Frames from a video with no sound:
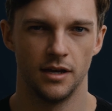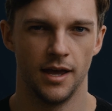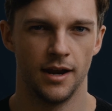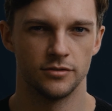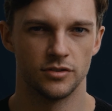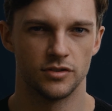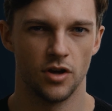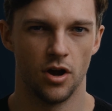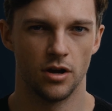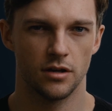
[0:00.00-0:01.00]
And I'll just
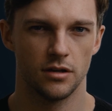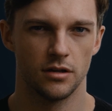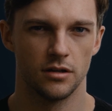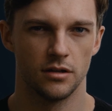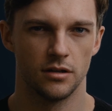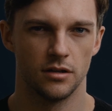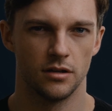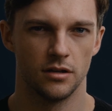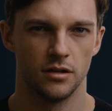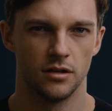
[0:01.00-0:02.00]
talk
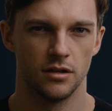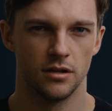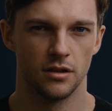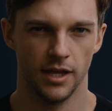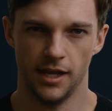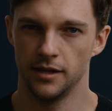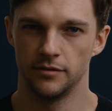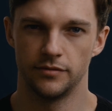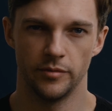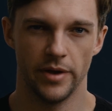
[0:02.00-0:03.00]
like
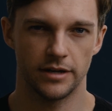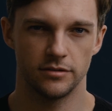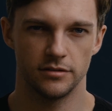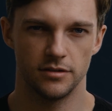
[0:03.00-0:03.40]
any film actor